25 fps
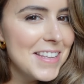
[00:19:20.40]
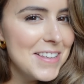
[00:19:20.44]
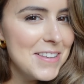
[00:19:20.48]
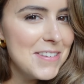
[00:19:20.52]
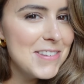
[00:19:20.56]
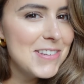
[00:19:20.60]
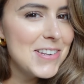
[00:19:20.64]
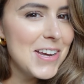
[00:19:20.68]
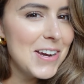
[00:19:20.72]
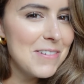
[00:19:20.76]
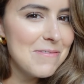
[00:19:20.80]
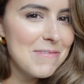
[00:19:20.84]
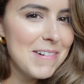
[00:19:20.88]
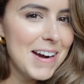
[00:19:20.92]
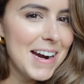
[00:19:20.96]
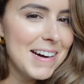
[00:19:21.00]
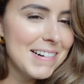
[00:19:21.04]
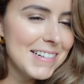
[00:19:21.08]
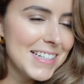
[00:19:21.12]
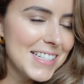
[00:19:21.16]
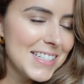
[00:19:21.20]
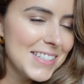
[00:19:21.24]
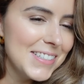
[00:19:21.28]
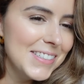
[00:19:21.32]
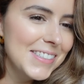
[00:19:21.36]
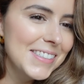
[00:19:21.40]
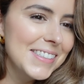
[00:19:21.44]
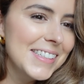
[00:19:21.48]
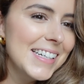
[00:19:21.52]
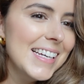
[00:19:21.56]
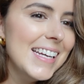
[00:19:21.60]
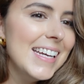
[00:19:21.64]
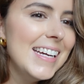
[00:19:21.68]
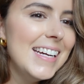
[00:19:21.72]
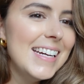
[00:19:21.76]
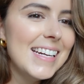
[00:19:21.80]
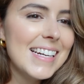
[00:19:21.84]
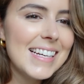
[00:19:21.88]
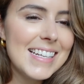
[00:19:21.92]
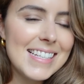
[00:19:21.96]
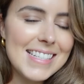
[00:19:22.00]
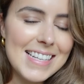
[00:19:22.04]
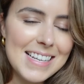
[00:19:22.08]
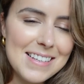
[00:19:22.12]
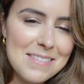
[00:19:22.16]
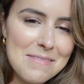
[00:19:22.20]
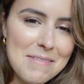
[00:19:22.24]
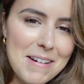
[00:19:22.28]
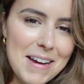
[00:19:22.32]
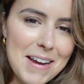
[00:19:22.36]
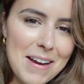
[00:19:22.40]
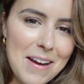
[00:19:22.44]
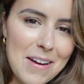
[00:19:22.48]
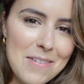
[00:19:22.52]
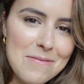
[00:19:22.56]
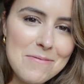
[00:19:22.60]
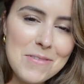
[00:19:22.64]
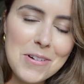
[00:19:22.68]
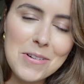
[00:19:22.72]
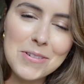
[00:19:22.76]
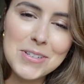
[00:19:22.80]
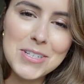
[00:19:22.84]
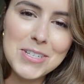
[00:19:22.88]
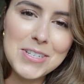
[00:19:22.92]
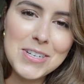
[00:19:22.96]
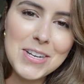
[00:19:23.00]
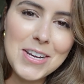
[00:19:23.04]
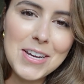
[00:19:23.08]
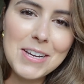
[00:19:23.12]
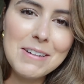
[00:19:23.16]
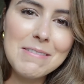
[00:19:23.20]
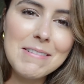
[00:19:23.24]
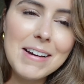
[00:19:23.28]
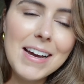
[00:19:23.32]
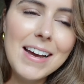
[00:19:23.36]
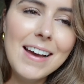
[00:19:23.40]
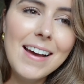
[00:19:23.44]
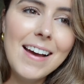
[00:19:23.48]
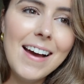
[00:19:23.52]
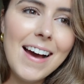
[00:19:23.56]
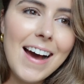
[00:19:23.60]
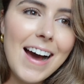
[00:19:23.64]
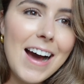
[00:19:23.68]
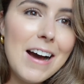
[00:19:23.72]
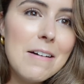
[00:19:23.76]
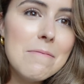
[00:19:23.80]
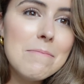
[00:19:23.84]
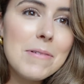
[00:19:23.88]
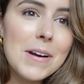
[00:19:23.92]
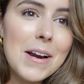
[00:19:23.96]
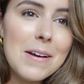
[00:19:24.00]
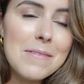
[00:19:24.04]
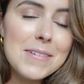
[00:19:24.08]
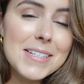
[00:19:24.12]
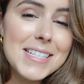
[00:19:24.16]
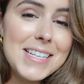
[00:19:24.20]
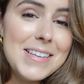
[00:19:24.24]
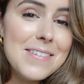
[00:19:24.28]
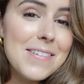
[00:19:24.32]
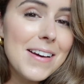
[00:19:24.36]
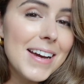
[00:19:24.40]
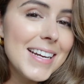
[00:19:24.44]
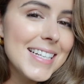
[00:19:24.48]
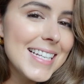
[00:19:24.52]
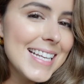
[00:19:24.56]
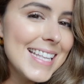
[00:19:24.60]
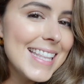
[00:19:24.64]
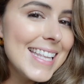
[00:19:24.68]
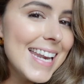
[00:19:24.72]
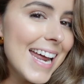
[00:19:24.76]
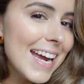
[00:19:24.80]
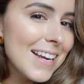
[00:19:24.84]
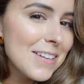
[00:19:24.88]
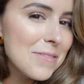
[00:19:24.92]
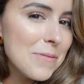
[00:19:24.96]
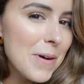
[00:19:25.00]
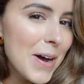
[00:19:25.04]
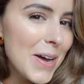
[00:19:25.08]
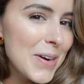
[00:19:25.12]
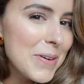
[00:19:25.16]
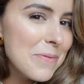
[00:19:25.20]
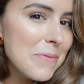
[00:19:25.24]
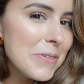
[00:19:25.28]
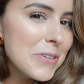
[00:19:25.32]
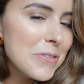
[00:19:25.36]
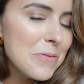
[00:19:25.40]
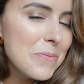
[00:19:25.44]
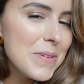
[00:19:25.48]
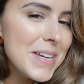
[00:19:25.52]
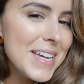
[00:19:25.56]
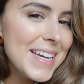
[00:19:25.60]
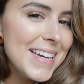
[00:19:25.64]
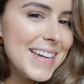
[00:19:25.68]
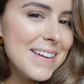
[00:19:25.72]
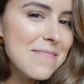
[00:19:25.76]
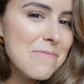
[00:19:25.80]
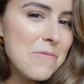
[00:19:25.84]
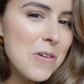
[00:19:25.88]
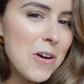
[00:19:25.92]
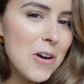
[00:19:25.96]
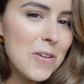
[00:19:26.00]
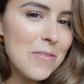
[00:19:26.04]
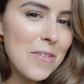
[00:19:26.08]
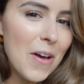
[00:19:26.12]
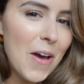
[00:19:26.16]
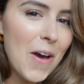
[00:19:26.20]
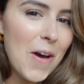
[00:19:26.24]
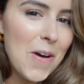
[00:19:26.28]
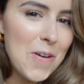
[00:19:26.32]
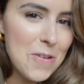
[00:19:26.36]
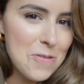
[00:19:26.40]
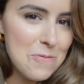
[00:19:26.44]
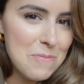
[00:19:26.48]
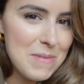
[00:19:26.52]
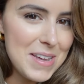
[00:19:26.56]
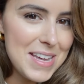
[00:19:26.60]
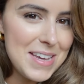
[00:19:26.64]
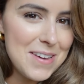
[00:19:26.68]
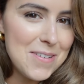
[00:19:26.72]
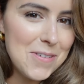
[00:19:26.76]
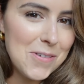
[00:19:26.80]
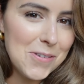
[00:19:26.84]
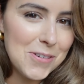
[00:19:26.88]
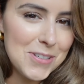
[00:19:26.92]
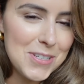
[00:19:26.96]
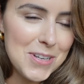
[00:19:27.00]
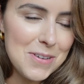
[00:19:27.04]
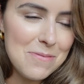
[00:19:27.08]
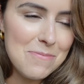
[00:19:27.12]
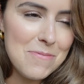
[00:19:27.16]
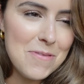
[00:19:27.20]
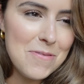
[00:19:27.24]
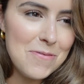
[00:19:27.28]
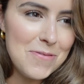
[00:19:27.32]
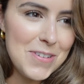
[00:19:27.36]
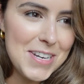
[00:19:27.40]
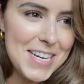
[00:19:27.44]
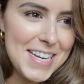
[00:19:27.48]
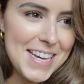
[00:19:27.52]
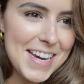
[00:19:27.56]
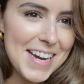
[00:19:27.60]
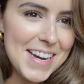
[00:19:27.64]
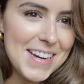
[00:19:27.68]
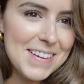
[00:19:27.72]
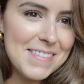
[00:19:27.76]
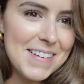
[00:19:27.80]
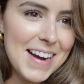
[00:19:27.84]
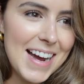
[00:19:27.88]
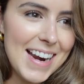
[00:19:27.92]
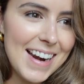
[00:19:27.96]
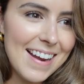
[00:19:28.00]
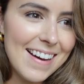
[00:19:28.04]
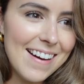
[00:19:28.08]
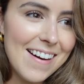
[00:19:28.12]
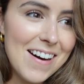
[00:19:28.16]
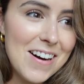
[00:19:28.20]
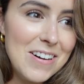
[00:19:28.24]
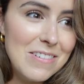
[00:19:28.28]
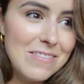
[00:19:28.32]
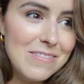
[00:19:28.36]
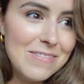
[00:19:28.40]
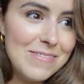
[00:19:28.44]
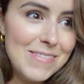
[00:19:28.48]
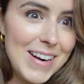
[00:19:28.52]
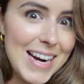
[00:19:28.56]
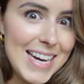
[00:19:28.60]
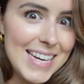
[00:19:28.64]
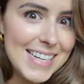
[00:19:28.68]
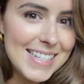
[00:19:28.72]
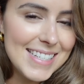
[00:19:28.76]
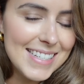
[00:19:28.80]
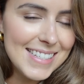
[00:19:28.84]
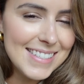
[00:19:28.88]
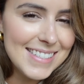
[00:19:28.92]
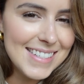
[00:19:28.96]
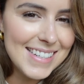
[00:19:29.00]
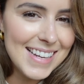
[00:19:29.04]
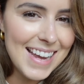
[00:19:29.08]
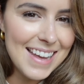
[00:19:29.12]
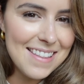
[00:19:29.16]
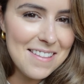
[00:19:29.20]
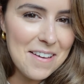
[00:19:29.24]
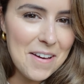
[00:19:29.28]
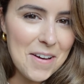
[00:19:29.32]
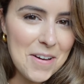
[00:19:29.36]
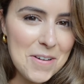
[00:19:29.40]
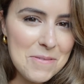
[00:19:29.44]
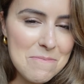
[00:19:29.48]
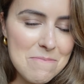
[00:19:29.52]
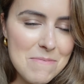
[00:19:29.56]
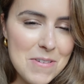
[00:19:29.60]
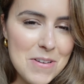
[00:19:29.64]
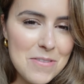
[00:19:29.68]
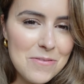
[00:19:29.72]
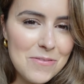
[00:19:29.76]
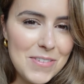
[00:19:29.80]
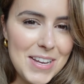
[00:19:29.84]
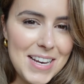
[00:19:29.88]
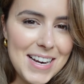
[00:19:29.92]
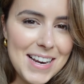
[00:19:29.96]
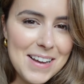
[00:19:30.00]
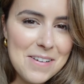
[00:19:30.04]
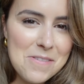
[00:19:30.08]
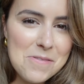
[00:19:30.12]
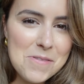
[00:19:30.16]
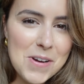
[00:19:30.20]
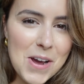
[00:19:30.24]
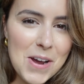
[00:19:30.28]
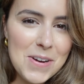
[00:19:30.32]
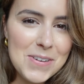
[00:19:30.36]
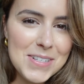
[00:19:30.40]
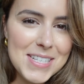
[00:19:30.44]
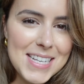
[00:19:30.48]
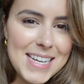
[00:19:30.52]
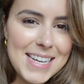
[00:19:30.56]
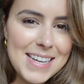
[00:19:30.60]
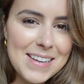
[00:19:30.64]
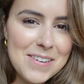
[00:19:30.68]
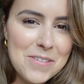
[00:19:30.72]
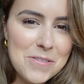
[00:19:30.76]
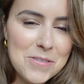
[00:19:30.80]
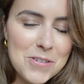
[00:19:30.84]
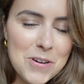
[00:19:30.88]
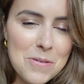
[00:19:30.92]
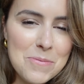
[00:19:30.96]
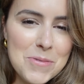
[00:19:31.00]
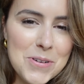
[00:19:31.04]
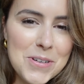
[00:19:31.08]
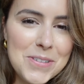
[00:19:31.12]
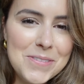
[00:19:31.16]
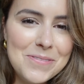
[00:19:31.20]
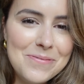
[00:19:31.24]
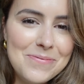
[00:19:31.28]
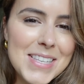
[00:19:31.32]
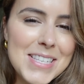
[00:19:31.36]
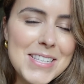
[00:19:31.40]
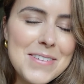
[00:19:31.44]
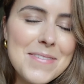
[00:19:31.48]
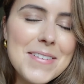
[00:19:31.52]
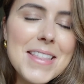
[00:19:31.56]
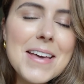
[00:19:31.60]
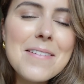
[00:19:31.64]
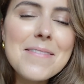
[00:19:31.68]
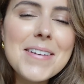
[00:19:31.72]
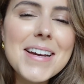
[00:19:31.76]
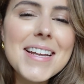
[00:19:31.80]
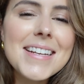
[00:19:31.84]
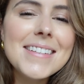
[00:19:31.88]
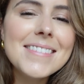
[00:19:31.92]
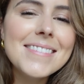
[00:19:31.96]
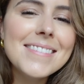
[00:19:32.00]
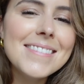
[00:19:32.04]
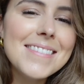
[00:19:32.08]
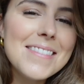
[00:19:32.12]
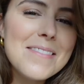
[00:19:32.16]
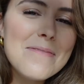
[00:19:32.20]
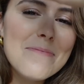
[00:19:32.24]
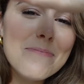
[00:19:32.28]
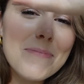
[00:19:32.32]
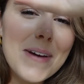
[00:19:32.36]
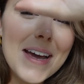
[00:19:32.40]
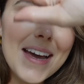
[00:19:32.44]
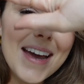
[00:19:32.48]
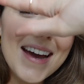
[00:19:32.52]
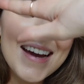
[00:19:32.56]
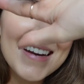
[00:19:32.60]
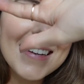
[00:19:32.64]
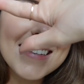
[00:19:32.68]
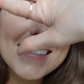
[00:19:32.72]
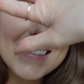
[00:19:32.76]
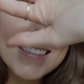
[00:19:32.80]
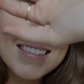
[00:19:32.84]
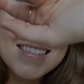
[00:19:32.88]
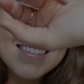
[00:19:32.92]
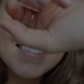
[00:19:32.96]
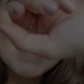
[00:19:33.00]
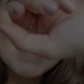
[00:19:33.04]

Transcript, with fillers: that you don't wear at all? Because that's what I hope not to do. Um, but I will see you guys in the next one which will be more of a homey autumn video and I can't wait to get the home feeling all cozy and autumnal. See you in that one. Bye guys.